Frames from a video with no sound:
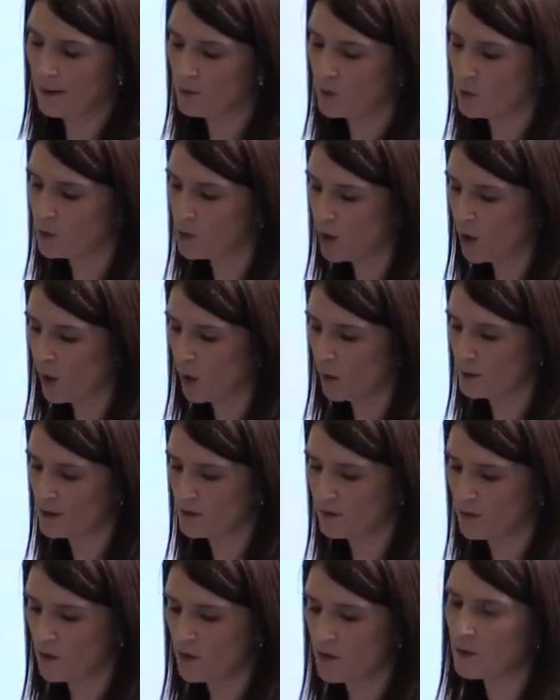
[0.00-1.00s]
don't
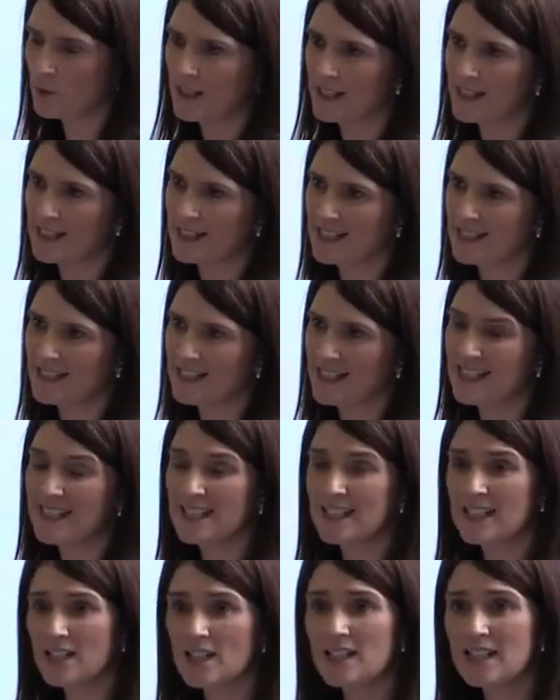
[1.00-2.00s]
always view the risks as
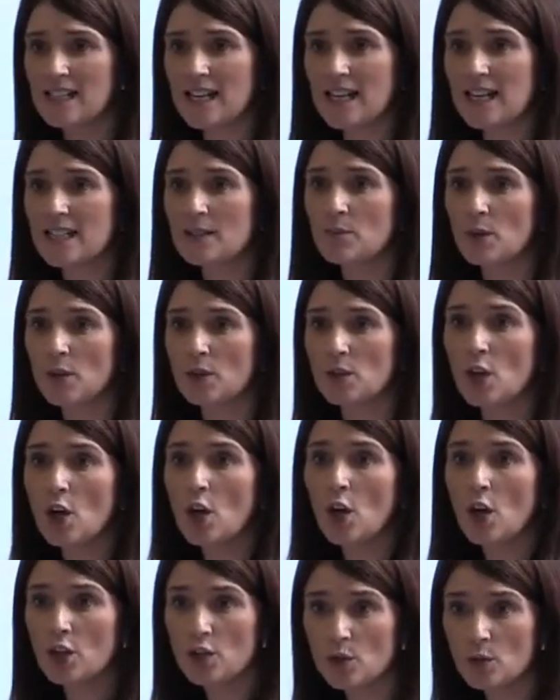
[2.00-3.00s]
seriously as what
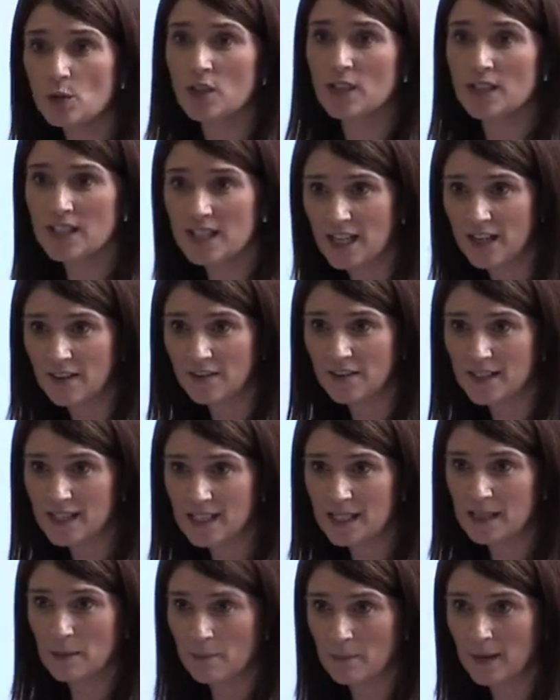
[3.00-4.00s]
social
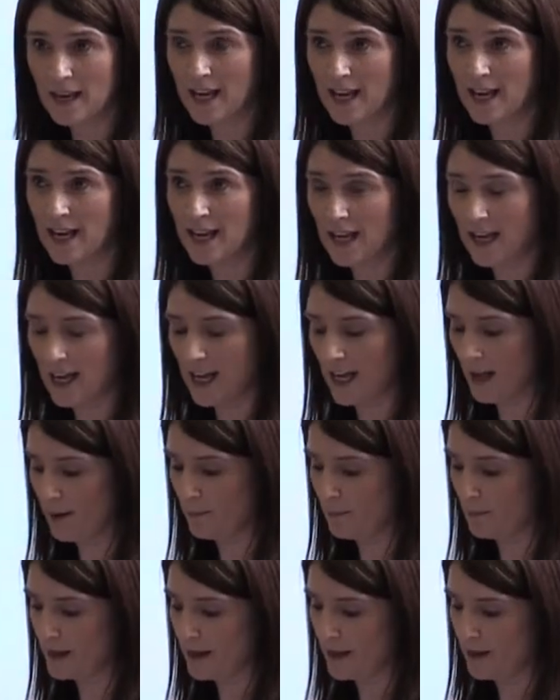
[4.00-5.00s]
services may
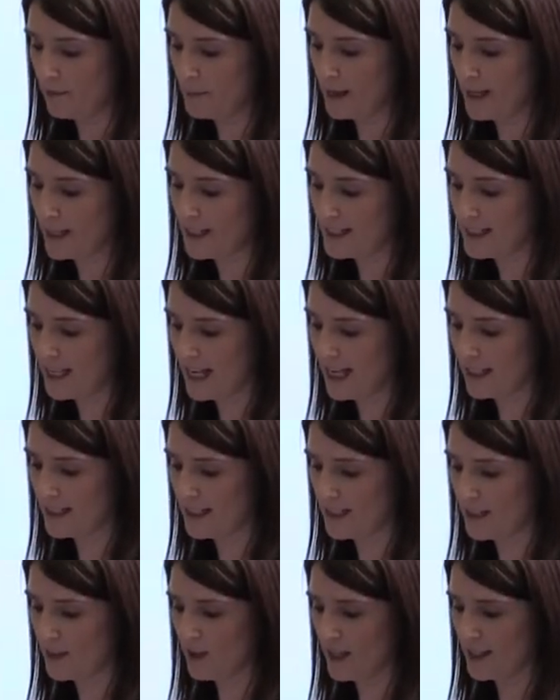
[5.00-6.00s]
assess
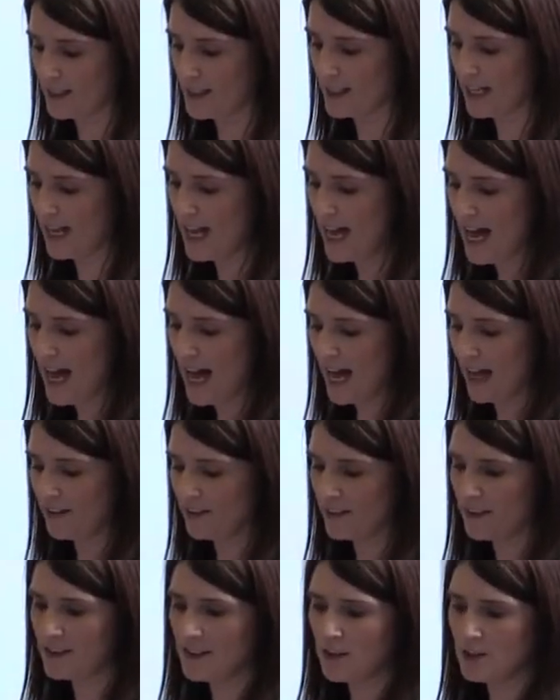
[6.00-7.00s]
the risk.
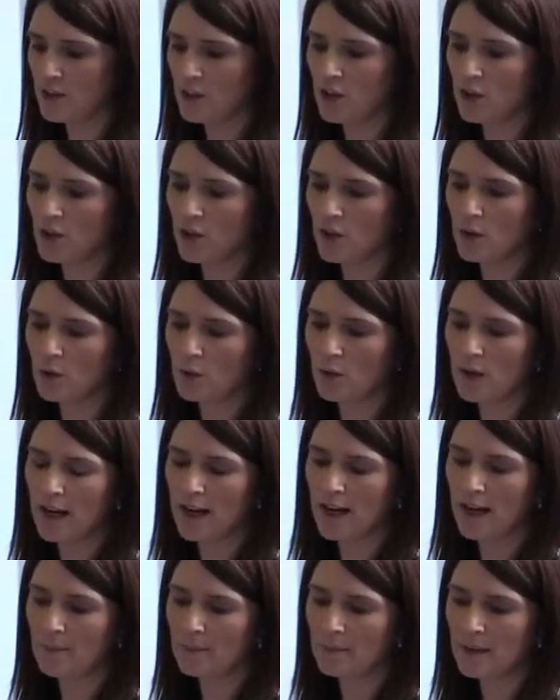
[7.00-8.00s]
And, you know,
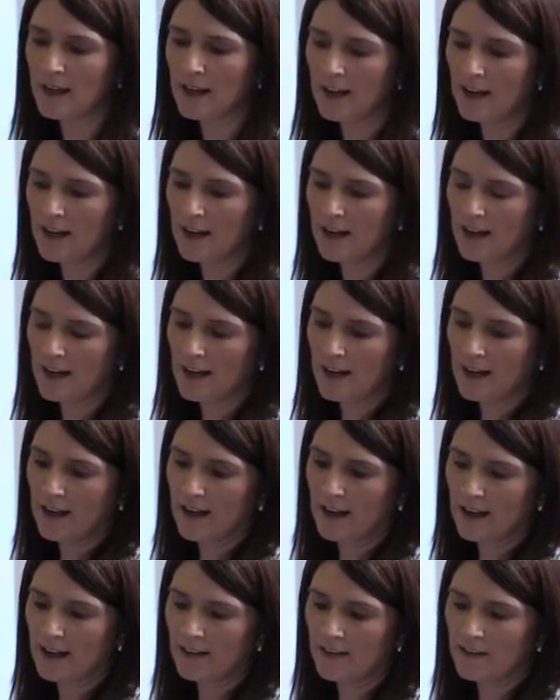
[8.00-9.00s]

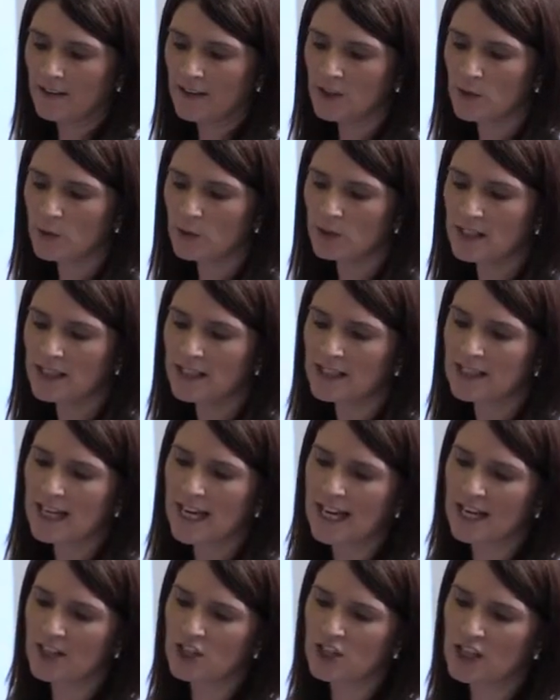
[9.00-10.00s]
they don't
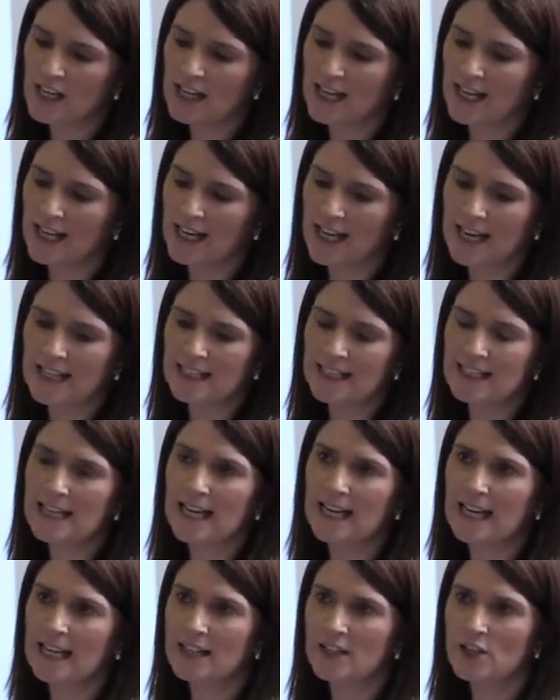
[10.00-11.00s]
intentionally
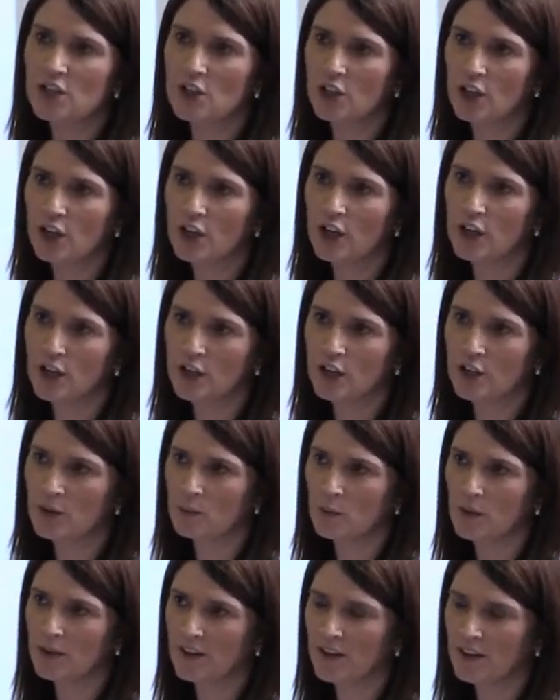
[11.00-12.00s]
intend to
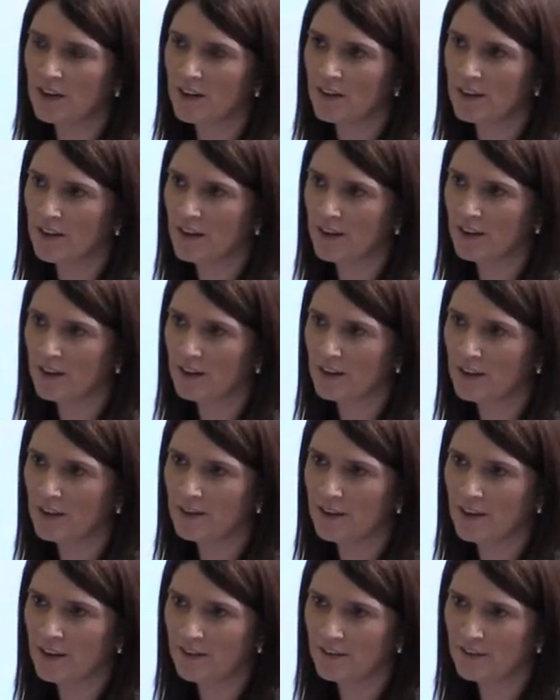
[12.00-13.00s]
collude with
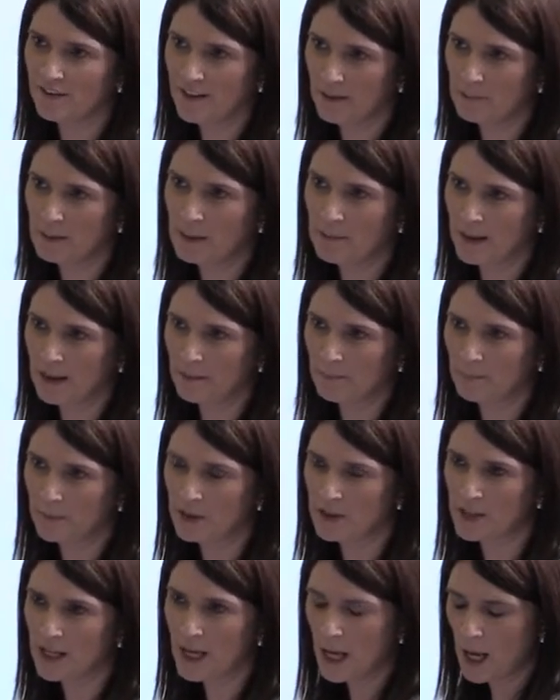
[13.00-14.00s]
their family
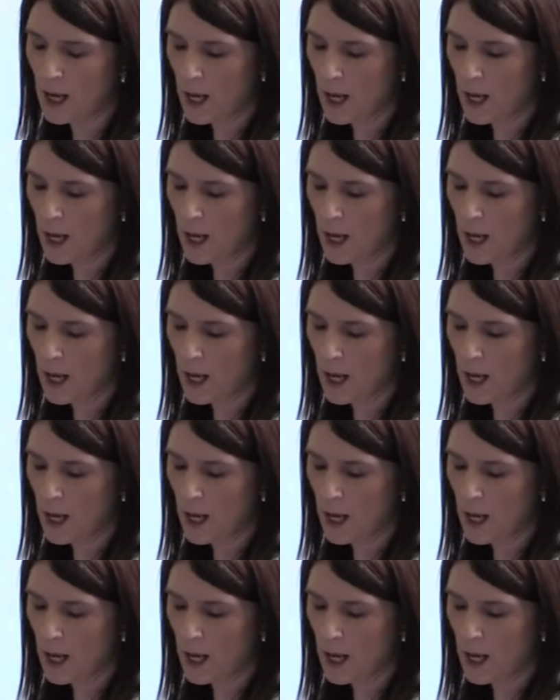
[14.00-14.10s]
members.